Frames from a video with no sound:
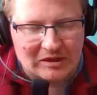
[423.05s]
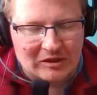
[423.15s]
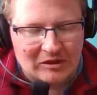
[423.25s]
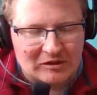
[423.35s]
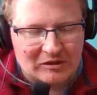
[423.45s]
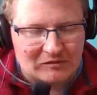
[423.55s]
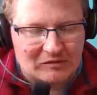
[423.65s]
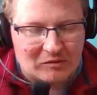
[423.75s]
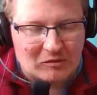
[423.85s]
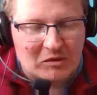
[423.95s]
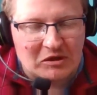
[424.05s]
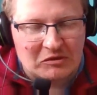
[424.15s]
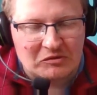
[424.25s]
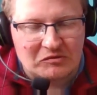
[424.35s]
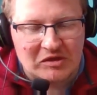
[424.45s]
Archers have got quite a
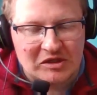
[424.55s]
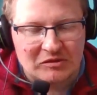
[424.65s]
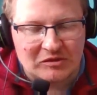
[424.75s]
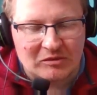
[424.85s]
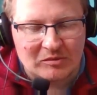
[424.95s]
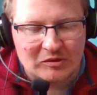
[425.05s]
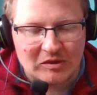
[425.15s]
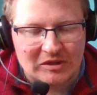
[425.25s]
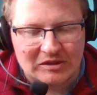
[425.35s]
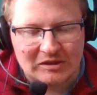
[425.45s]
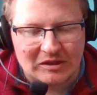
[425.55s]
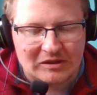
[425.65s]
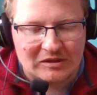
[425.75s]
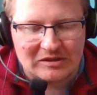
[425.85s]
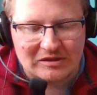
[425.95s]
good range on them, so actually none of
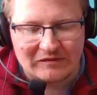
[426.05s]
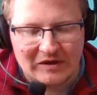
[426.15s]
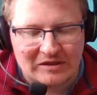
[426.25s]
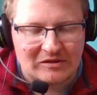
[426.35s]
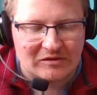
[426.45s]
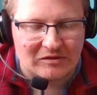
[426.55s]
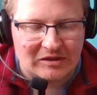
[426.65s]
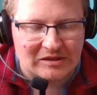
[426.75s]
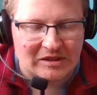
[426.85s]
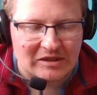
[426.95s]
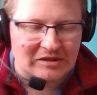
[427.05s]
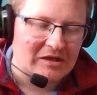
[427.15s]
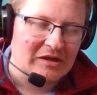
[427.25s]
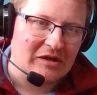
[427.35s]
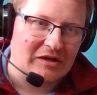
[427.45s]
these defences on the inside
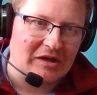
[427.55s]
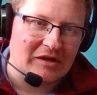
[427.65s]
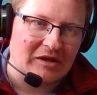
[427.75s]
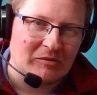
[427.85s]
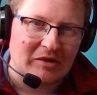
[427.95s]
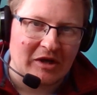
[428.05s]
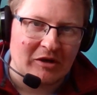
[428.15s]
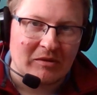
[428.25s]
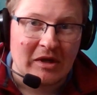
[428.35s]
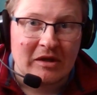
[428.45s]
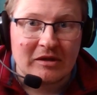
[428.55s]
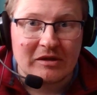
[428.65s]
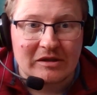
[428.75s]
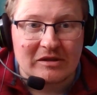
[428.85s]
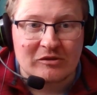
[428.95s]
are able to get out. Now
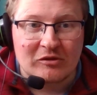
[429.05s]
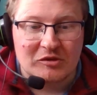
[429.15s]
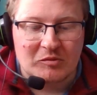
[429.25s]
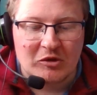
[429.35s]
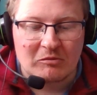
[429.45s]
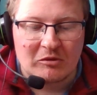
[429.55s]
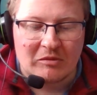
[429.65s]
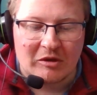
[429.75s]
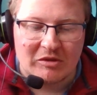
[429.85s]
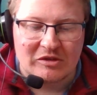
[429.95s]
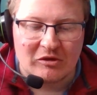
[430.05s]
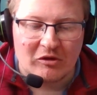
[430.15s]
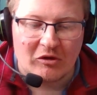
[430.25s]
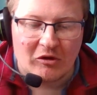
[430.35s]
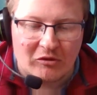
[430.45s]
that does cause a problem. It means that
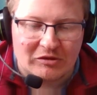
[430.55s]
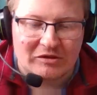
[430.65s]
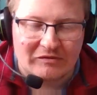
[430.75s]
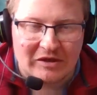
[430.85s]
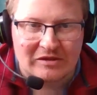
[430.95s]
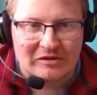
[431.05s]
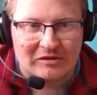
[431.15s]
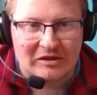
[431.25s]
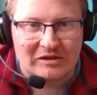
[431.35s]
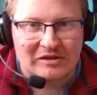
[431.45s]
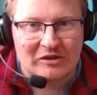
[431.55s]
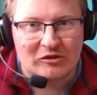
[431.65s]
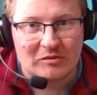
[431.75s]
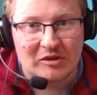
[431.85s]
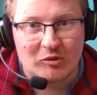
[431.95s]
all your defences are inside, so
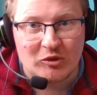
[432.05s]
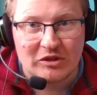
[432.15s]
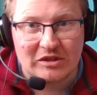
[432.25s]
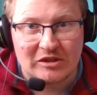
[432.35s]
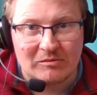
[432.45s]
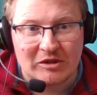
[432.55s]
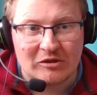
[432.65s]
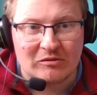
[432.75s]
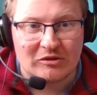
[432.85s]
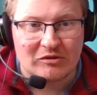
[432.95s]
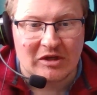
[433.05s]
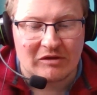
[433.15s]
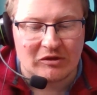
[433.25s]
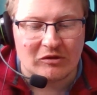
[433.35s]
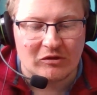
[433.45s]
when he pushes into the middle, he's going to have a
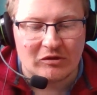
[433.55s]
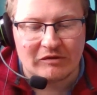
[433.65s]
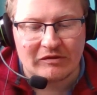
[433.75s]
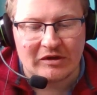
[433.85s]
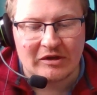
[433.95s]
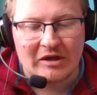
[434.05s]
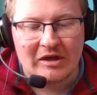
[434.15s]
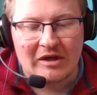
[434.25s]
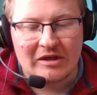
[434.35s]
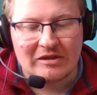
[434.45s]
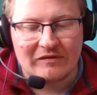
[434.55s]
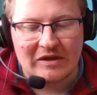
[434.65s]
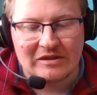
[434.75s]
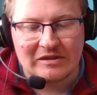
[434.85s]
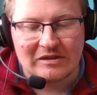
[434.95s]
lot of
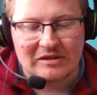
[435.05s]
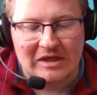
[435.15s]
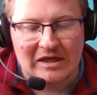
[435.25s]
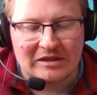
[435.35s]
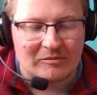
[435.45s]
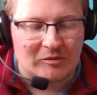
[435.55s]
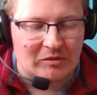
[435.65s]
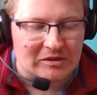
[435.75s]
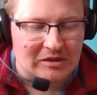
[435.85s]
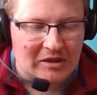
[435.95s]
defences attacking him at once.